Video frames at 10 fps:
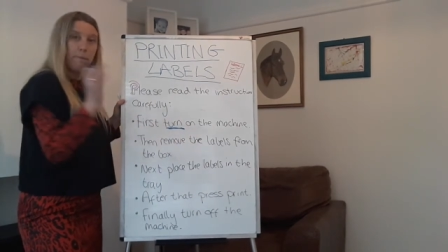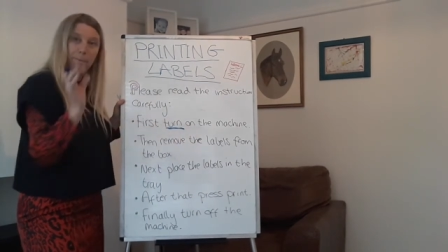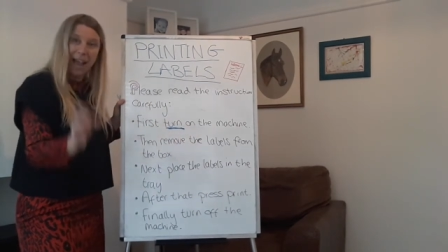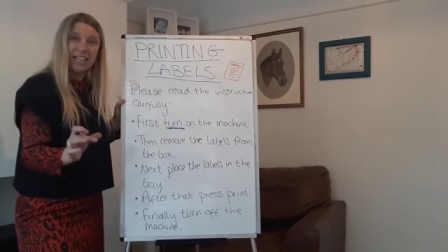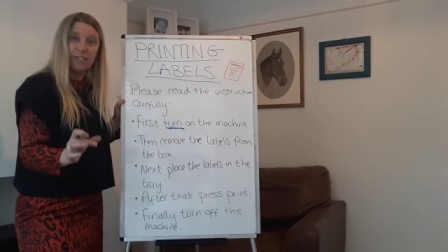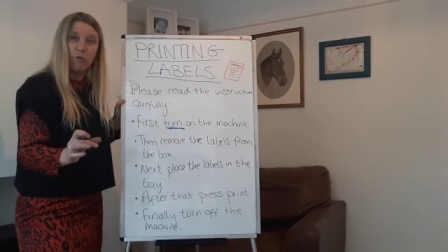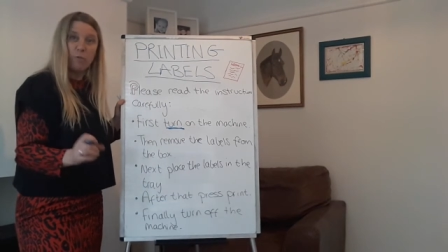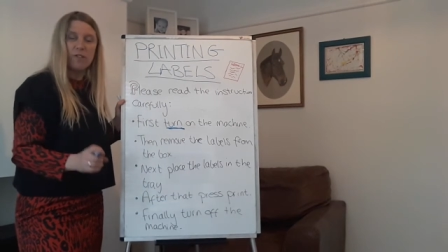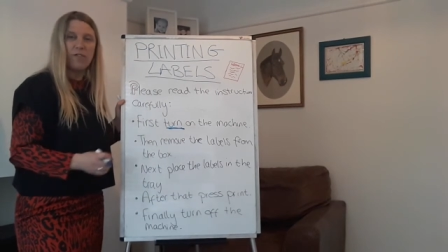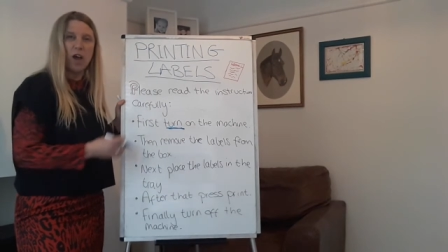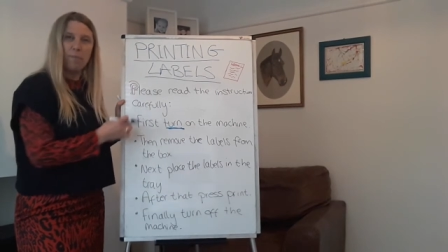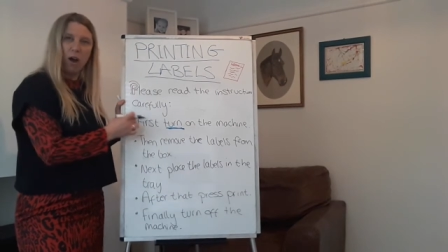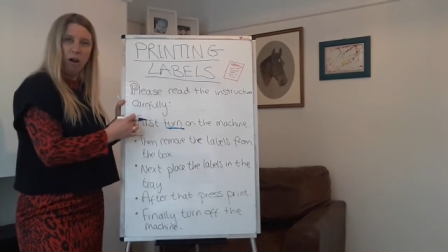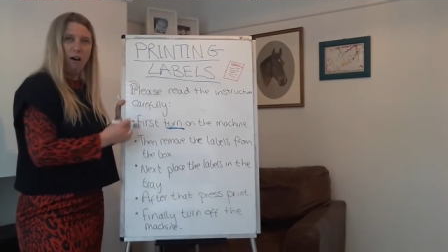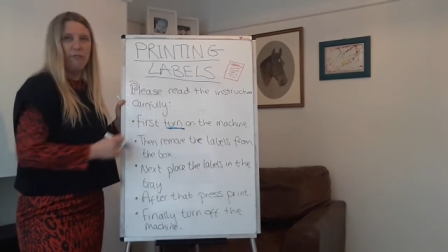base form of the verb
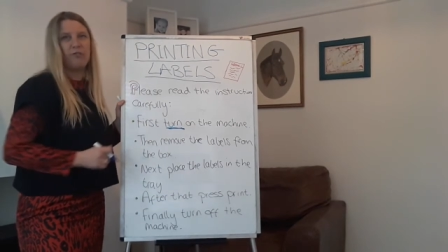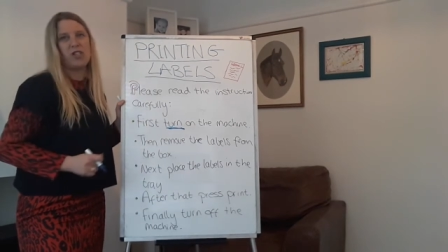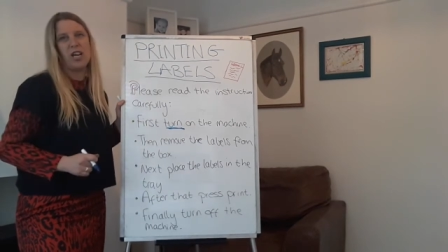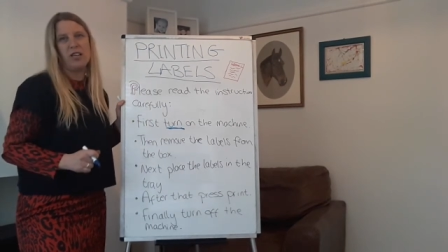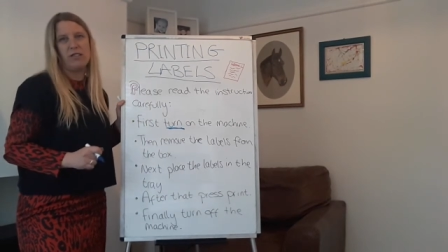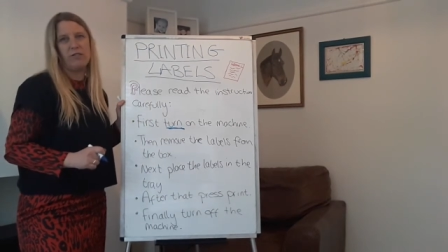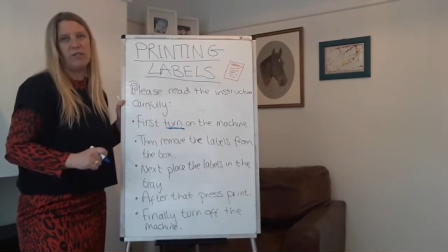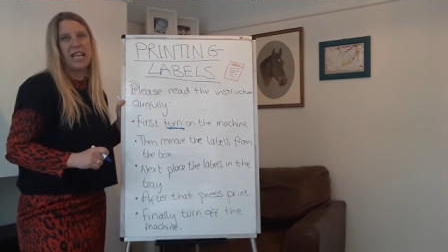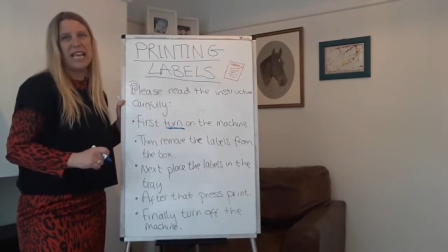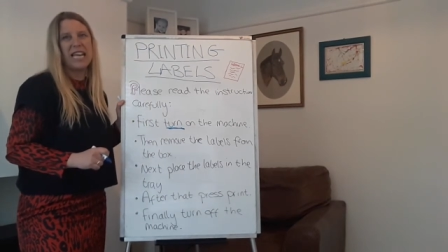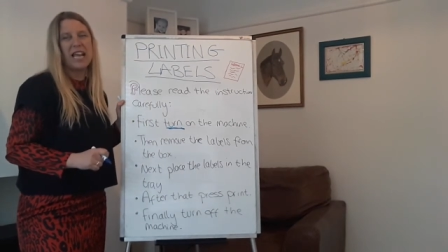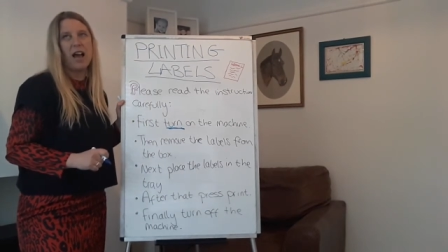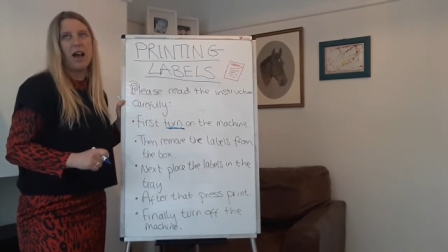after the